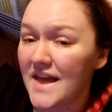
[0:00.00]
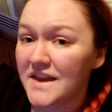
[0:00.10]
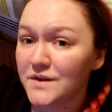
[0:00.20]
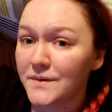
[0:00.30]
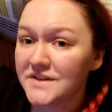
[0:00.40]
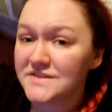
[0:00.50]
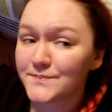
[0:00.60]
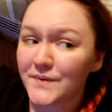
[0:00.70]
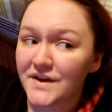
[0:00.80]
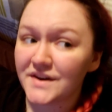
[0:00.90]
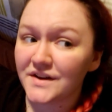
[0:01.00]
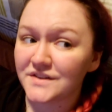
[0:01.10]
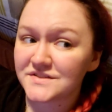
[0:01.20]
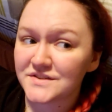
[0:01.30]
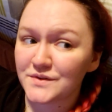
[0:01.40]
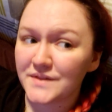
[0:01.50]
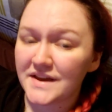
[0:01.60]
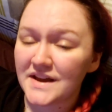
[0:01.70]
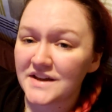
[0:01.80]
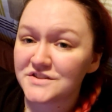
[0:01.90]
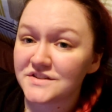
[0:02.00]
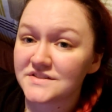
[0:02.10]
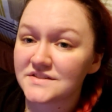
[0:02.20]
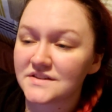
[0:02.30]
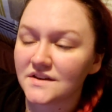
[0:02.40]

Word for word: anyways, but also like I just,